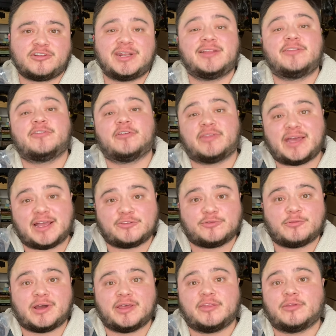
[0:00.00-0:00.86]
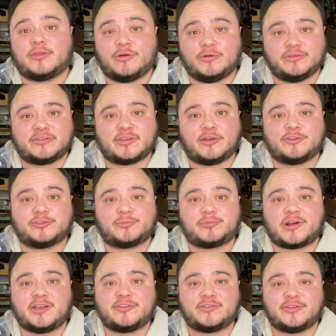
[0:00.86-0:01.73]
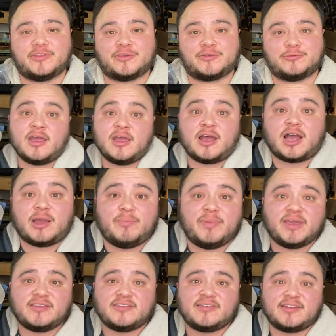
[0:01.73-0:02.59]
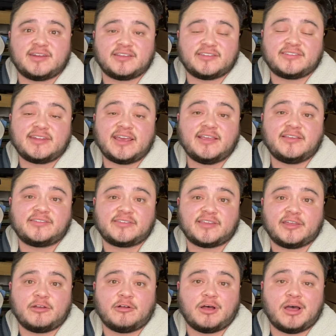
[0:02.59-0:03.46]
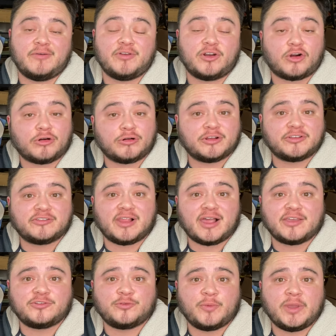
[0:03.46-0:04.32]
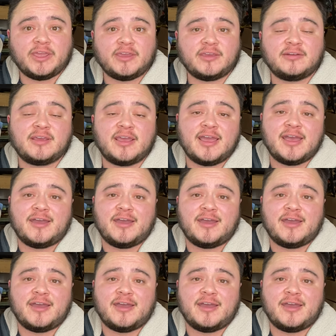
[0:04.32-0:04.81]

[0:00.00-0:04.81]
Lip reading: And so that's why the low sales price on this I picked an estate sale of an artist last weekend.